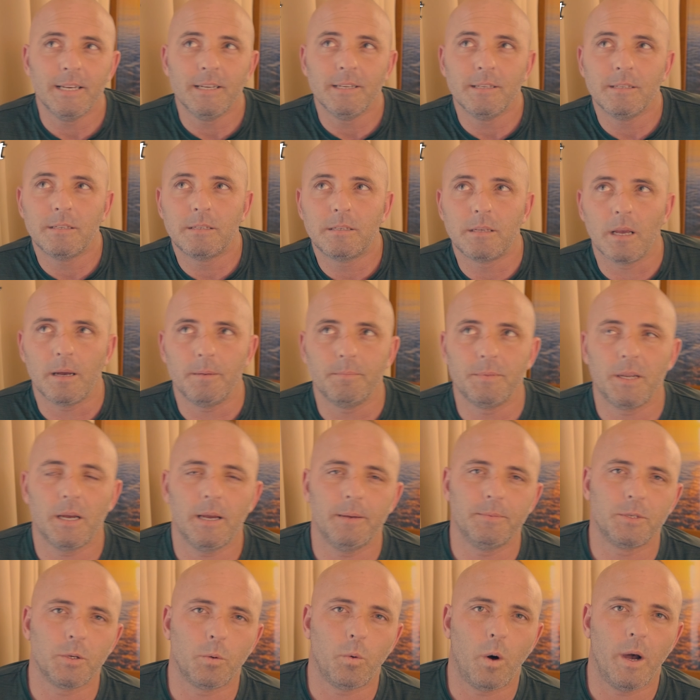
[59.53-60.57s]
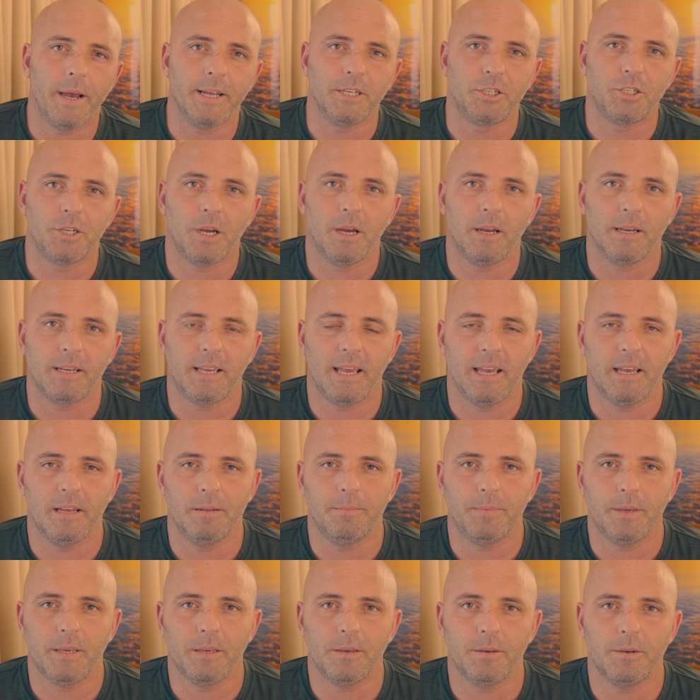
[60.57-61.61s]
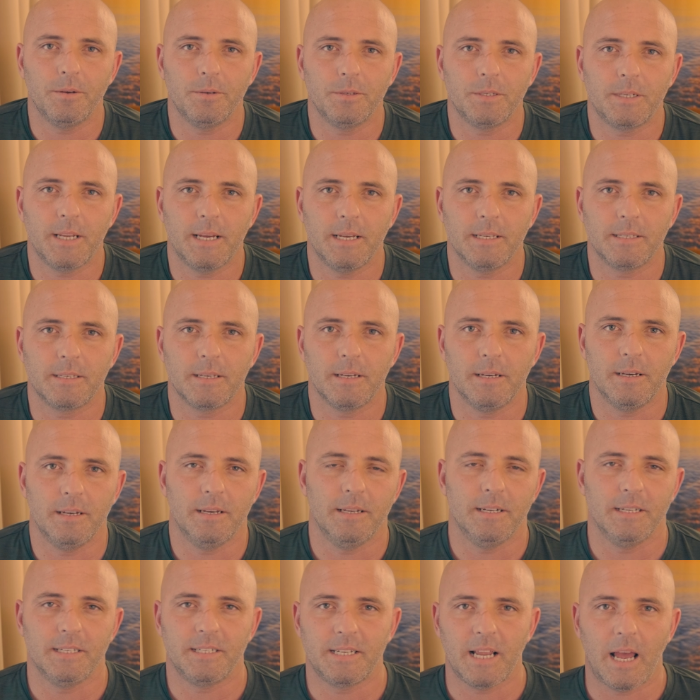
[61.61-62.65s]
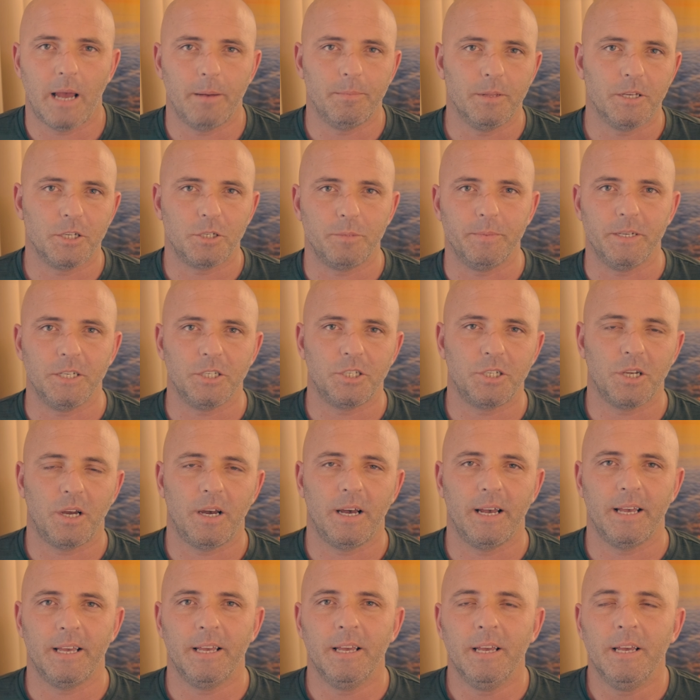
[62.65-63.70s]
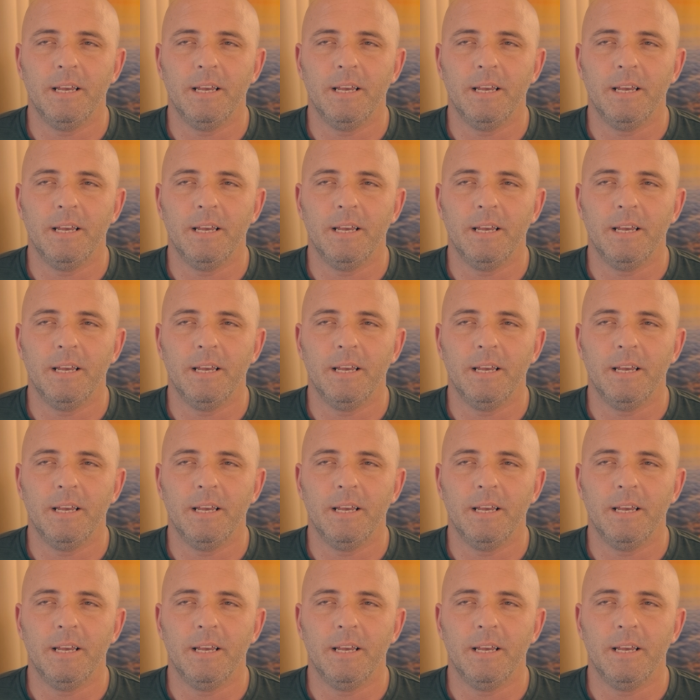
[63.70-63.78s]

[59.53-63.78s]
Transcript: Sometimes a wide shot can be used as an establishment shot.